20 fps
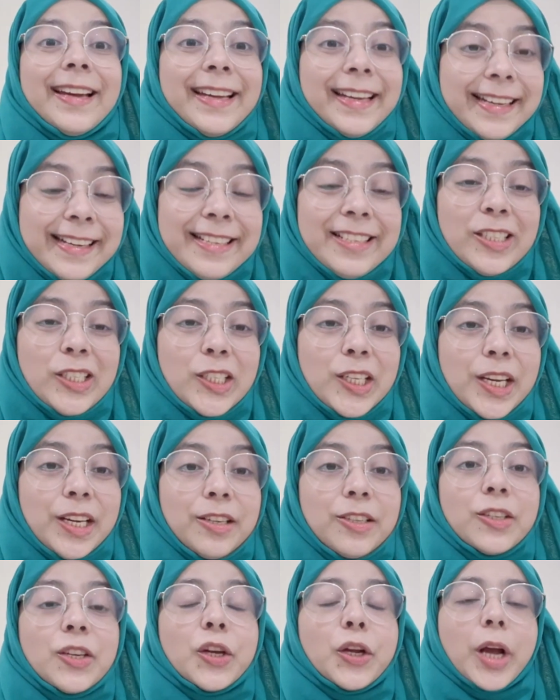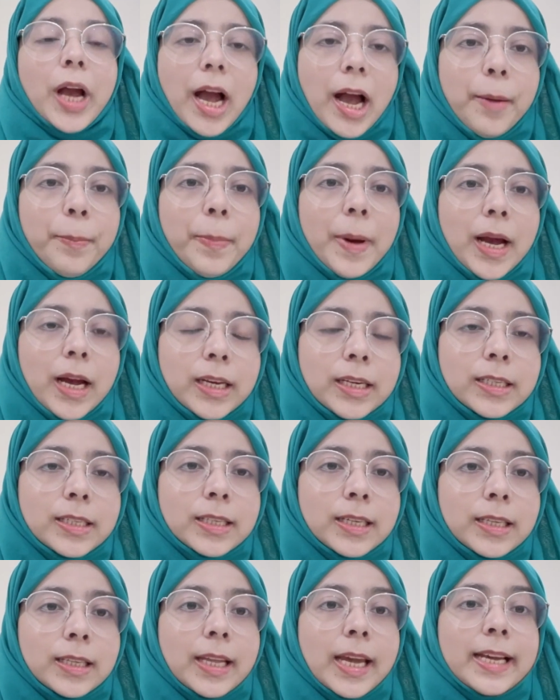is changing up
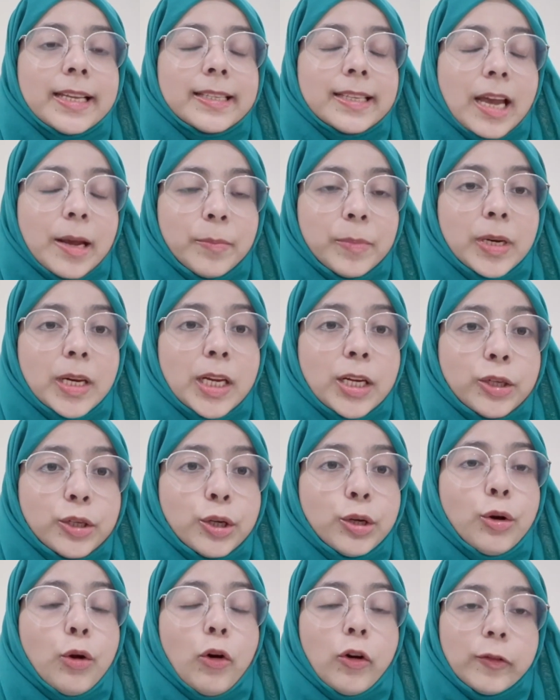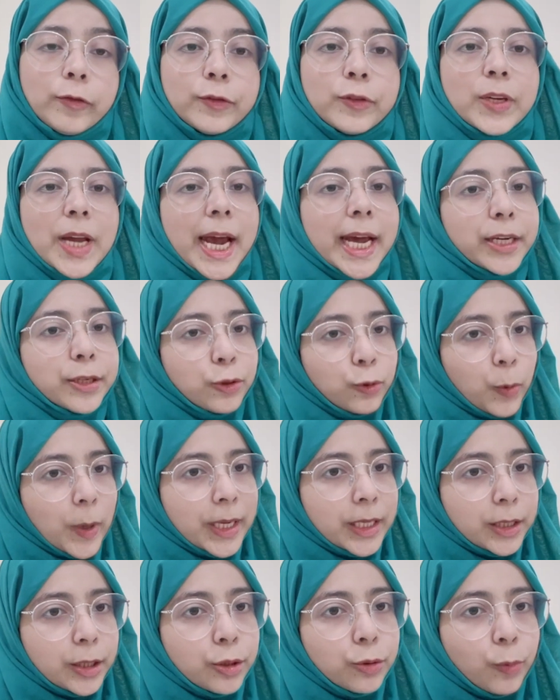until the examination of Jan
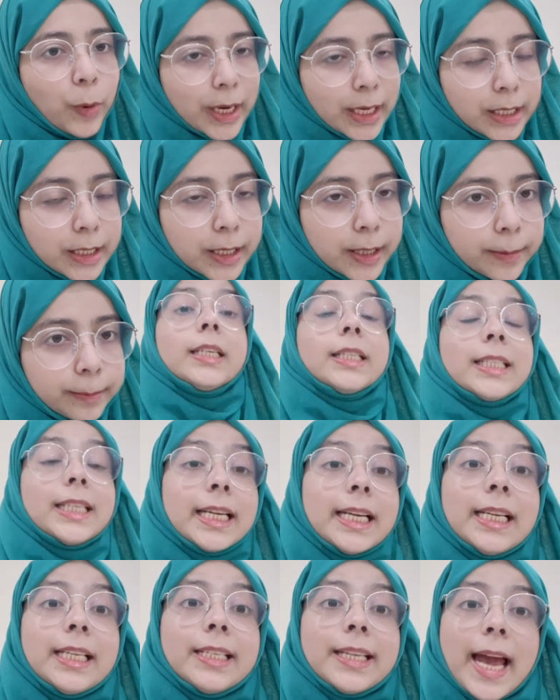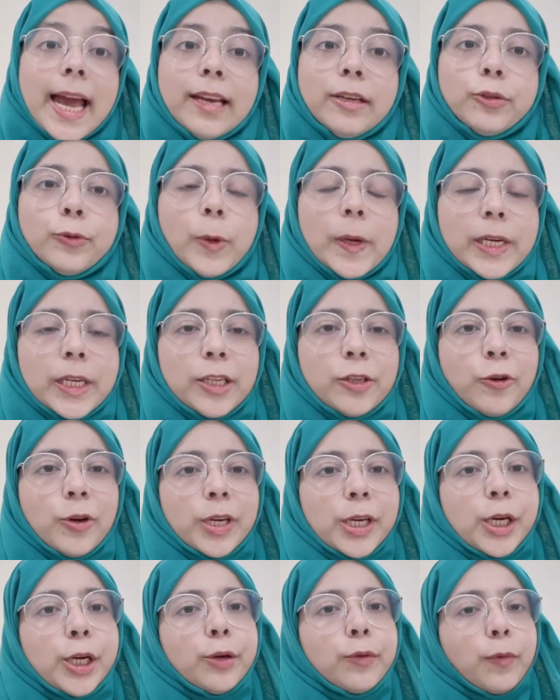2020. Till Jan
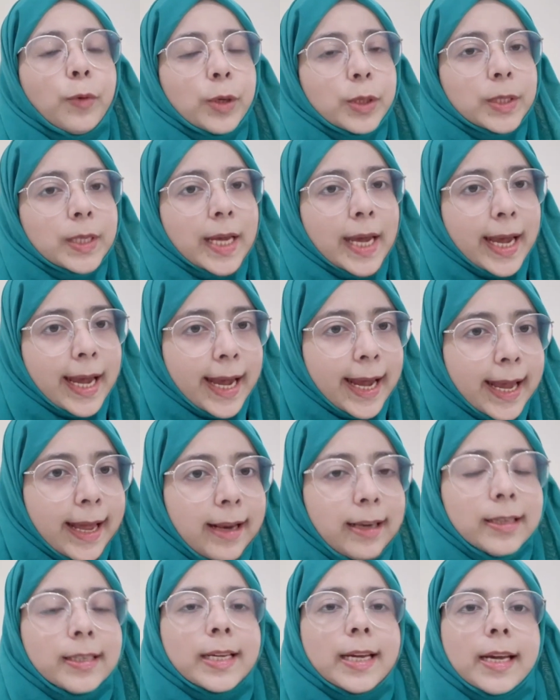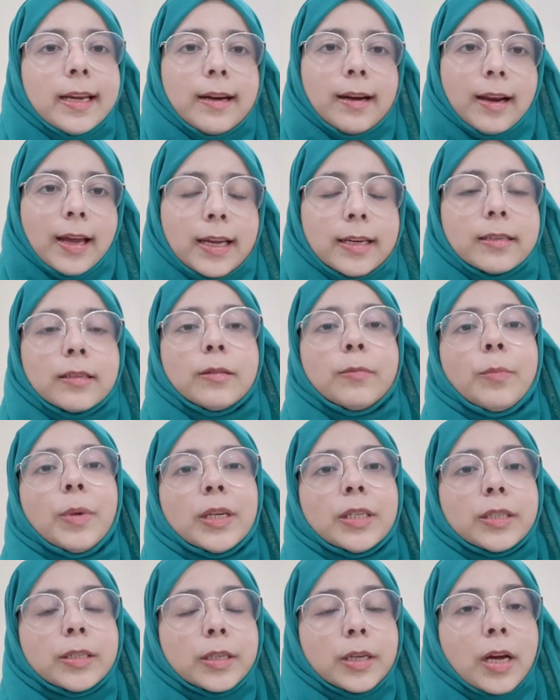2020, it was held in London,
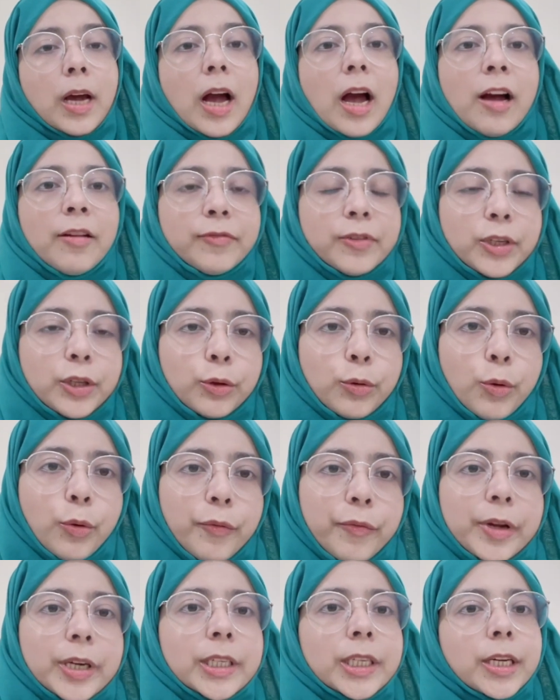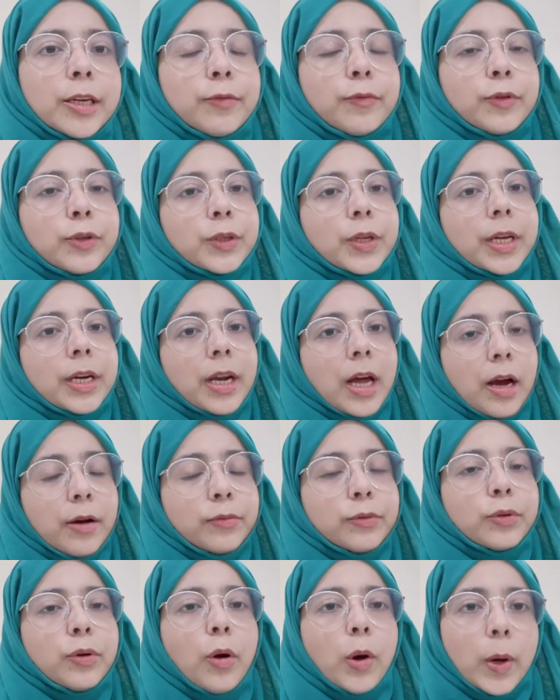but after the COVID, it was
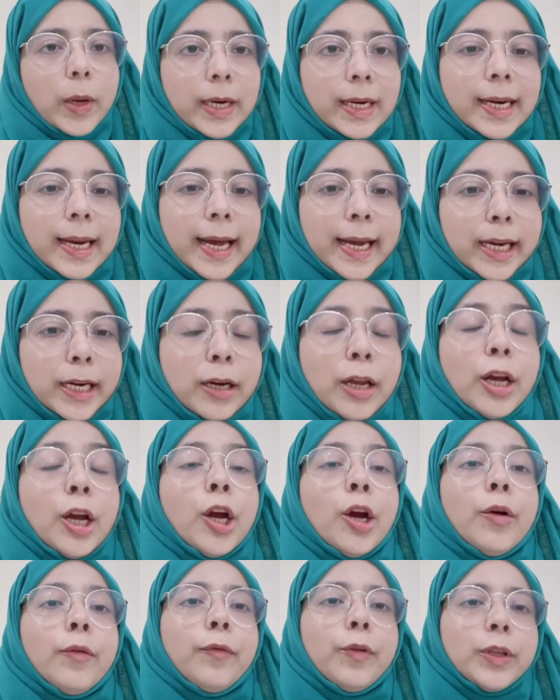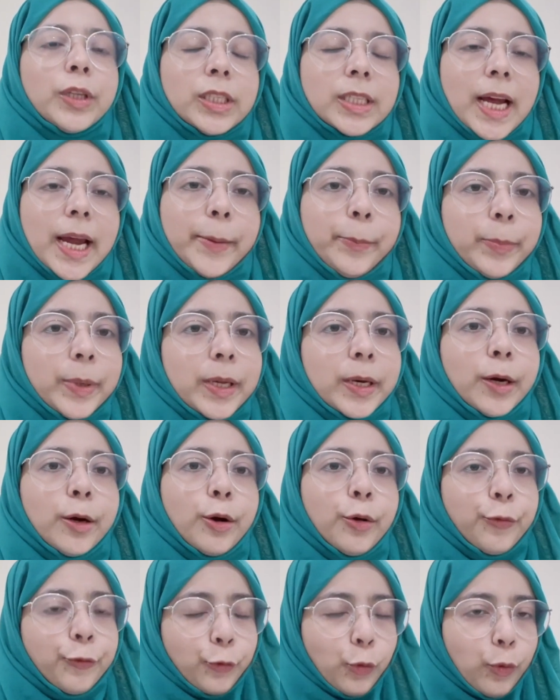announced online for the time period
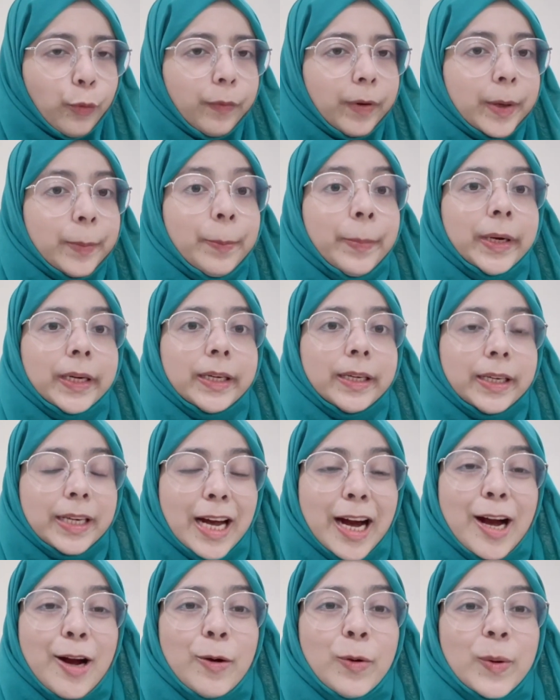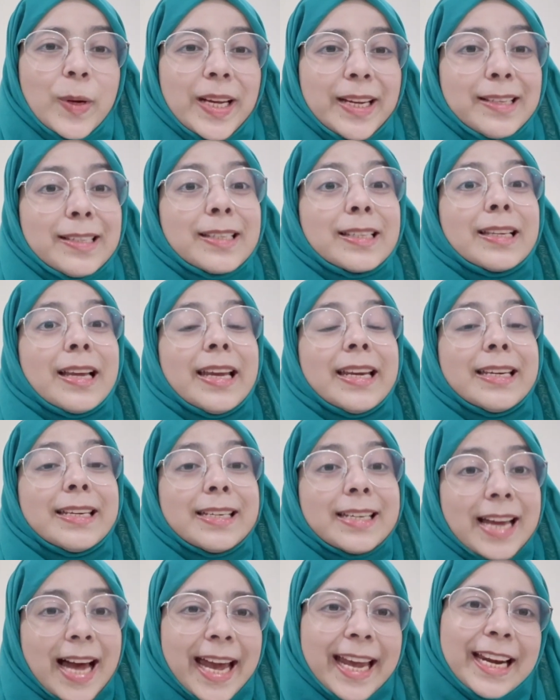of COVID, but now it's
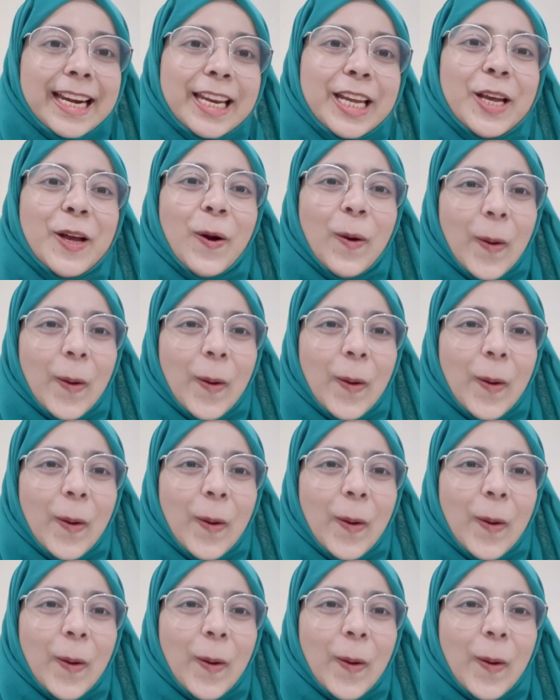entirely